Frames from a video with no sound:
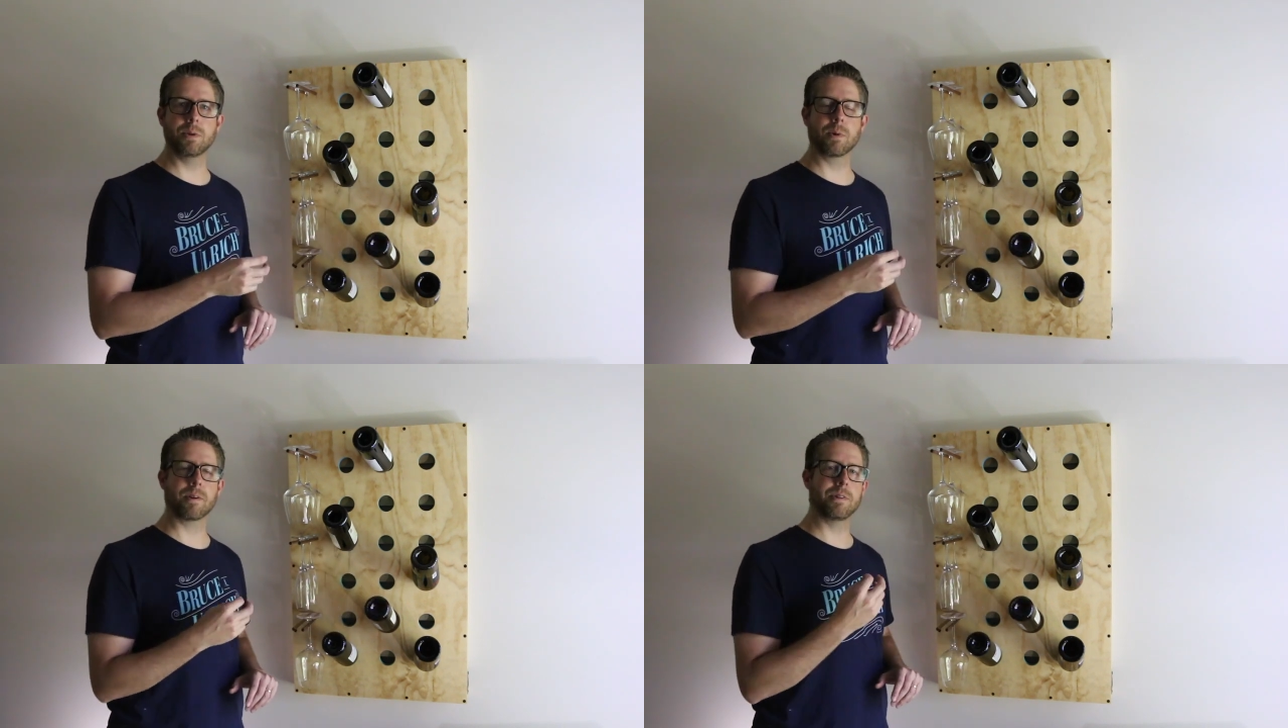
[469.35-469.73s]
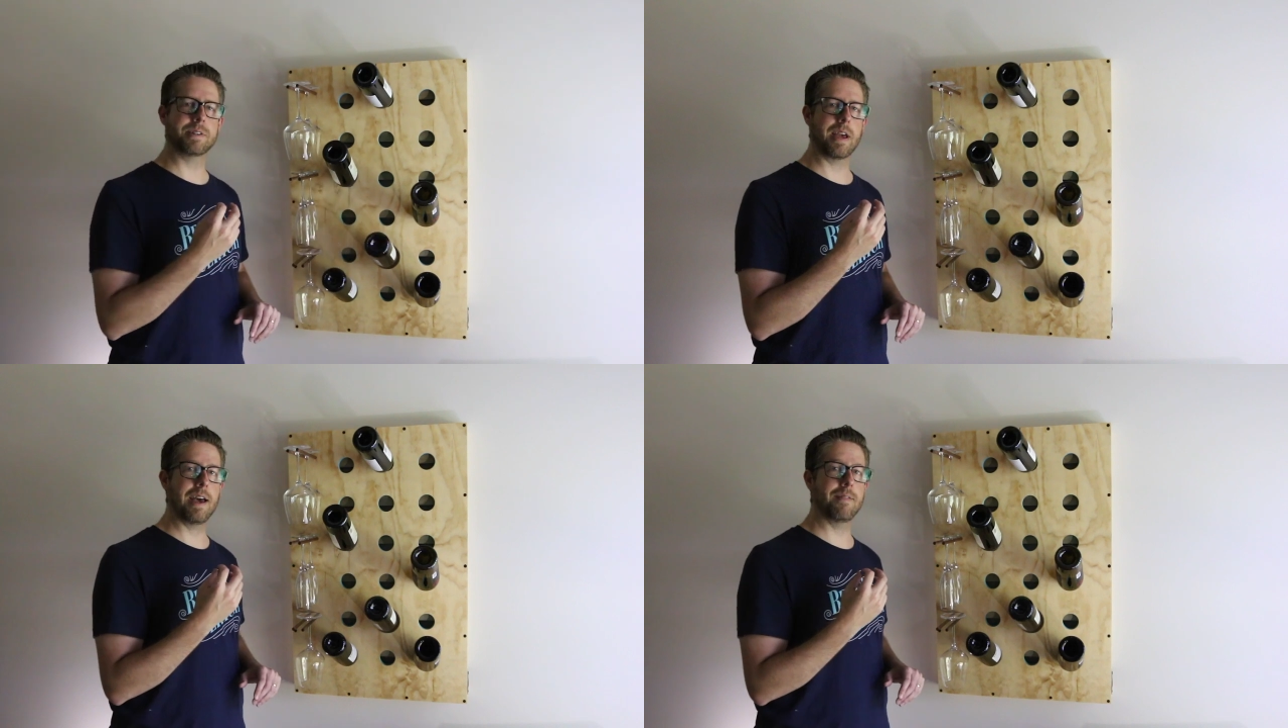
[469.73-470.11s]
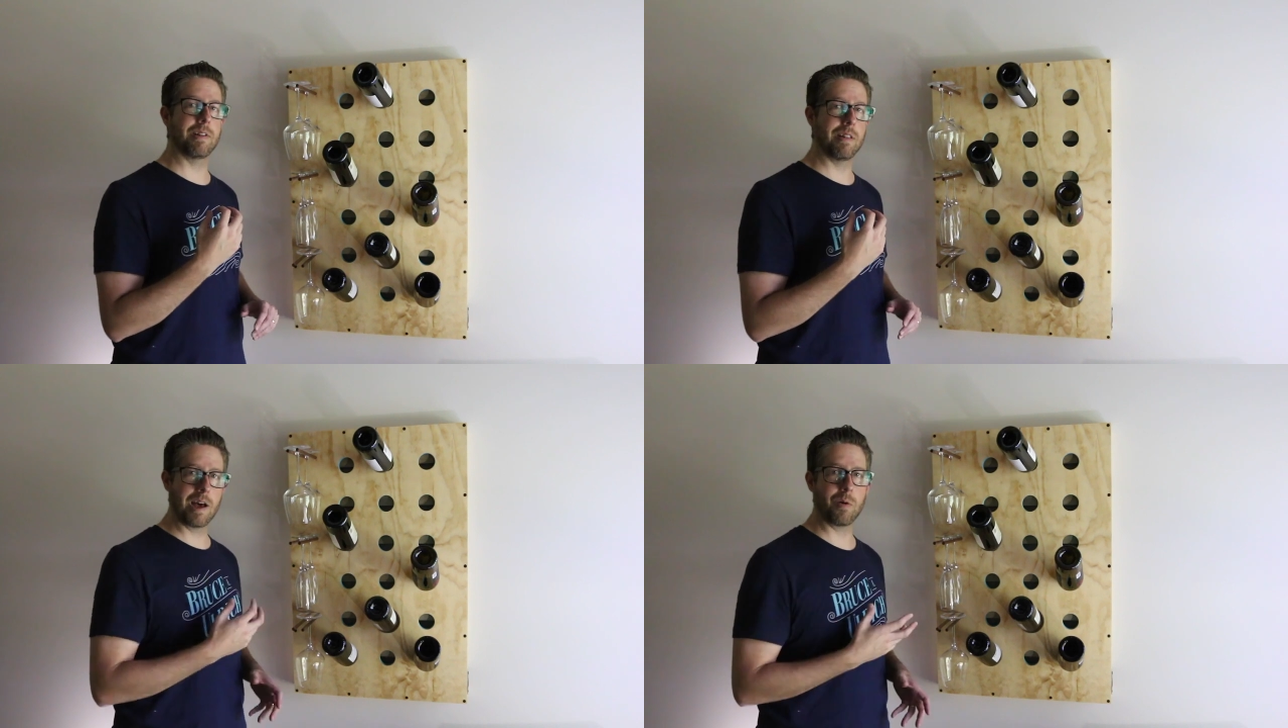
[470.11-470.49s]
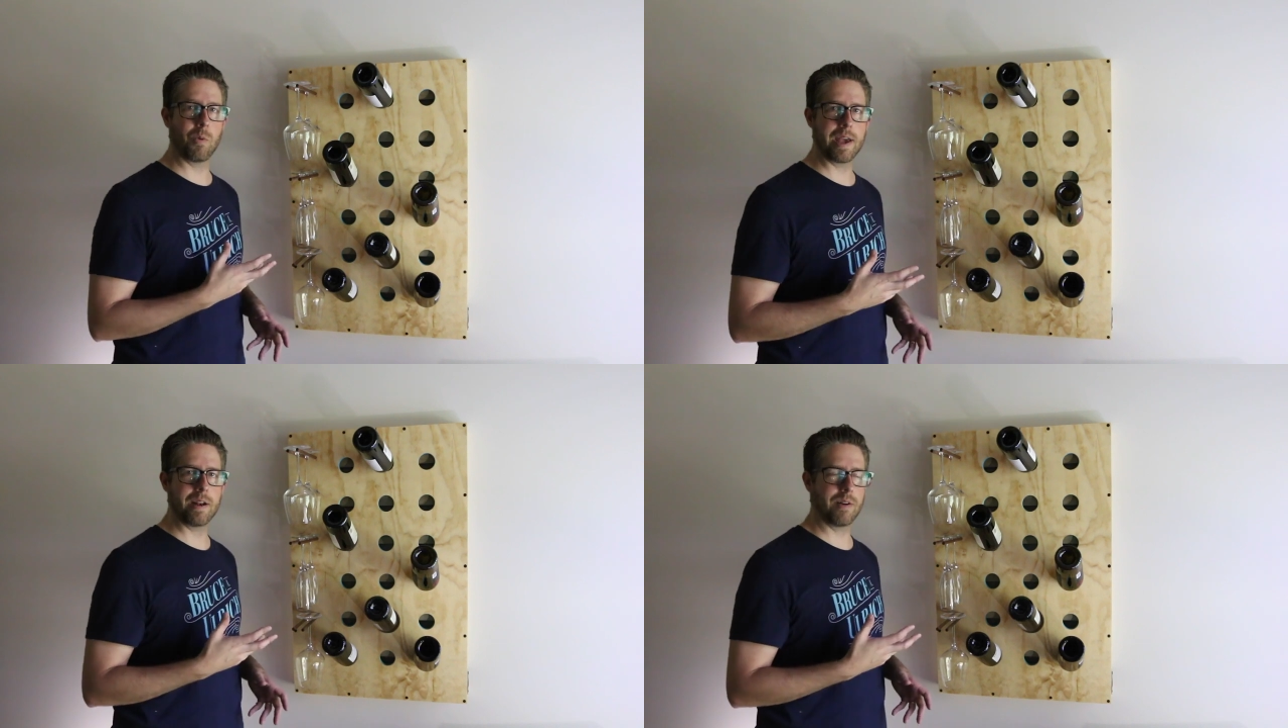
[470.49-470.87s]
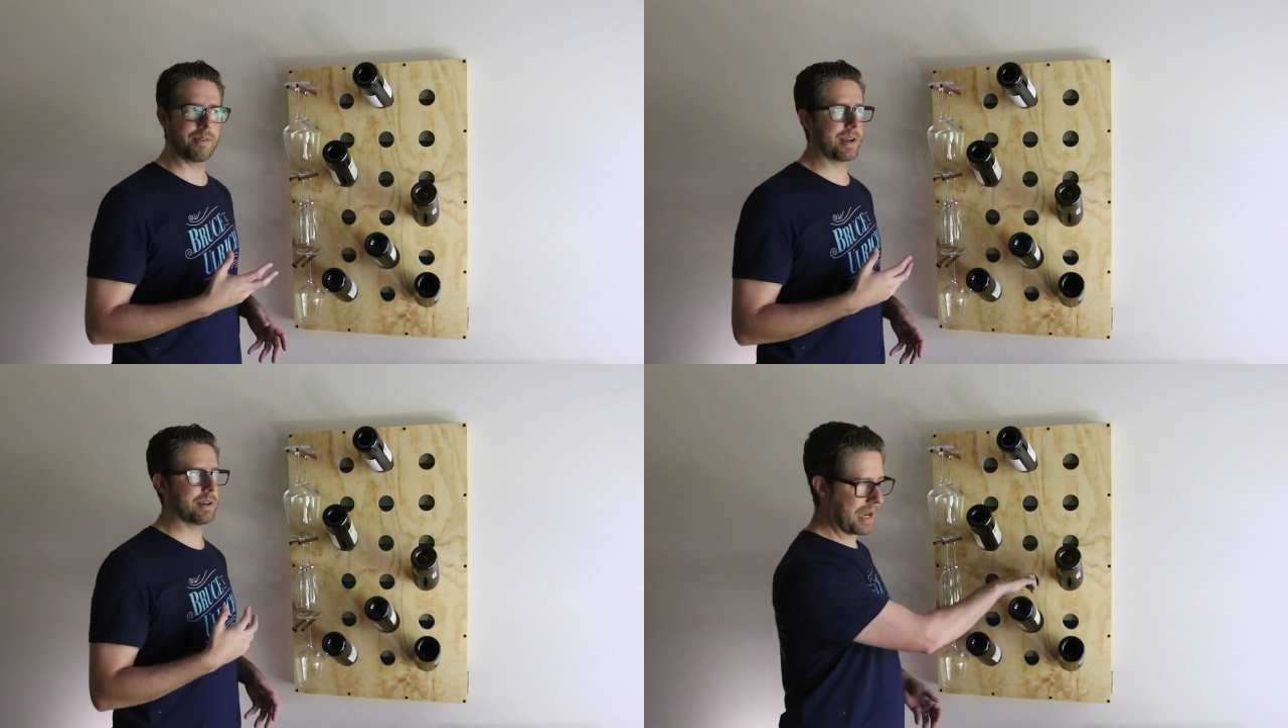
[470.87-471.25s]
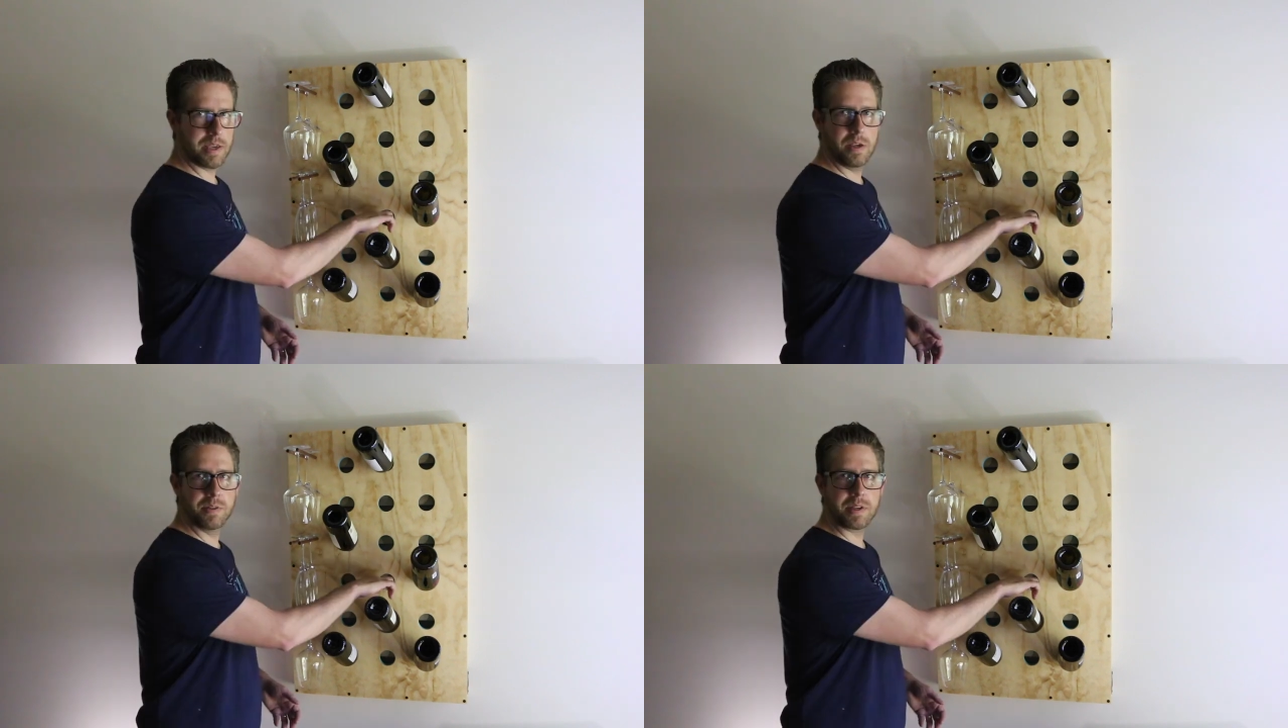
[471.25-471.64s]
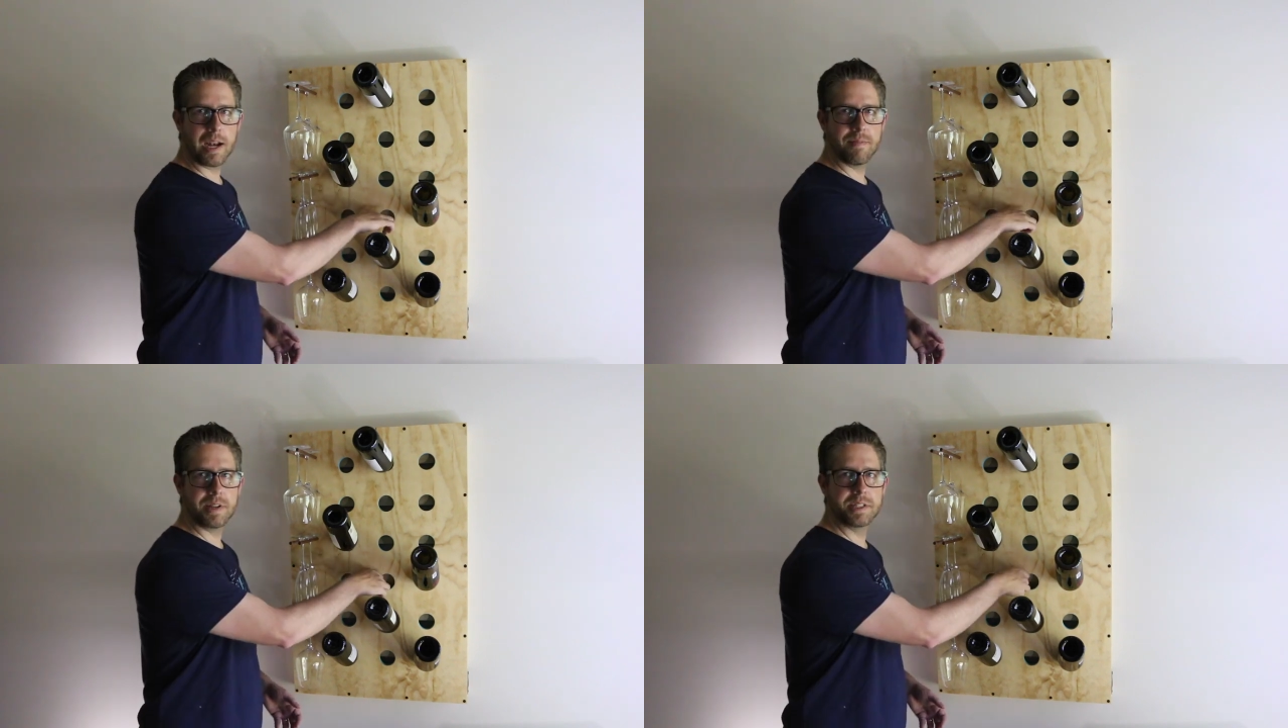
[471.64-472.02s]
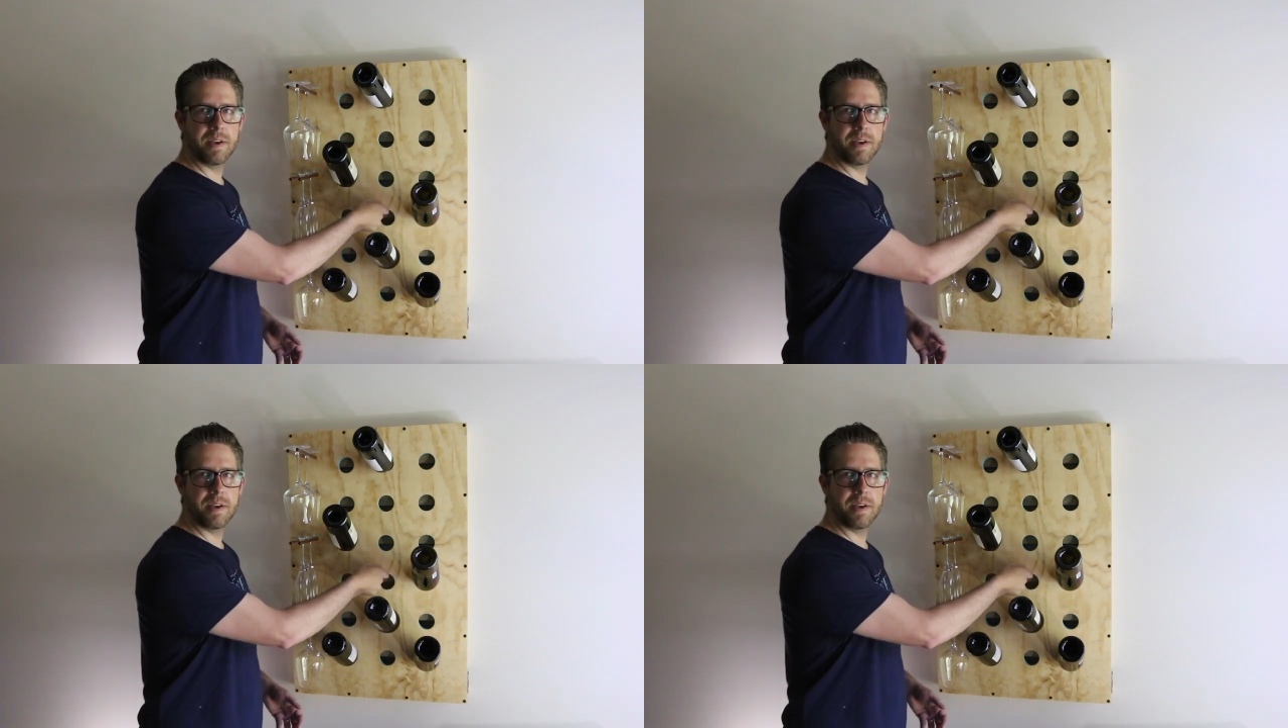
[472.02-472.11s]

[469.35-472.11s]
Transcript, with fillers: you were going to have a lot of weight on there. I used kind of a